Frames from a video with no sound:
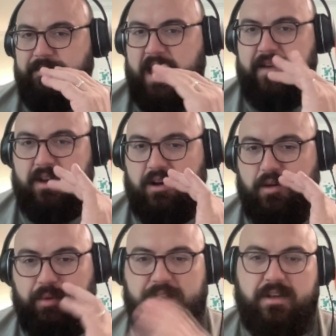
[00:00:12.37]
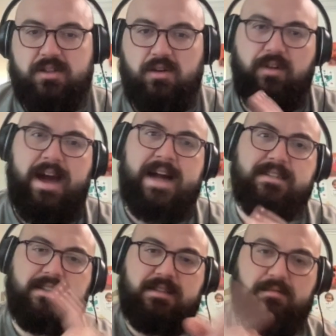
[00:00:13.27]
having complete and total
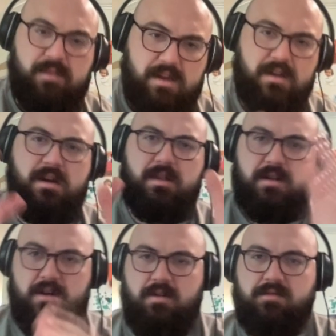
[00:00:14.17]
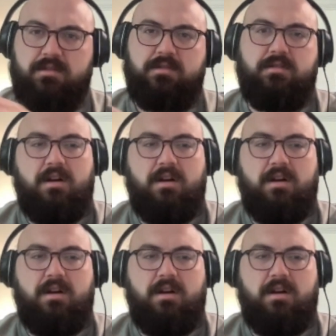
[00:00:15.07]
access to me and the notes,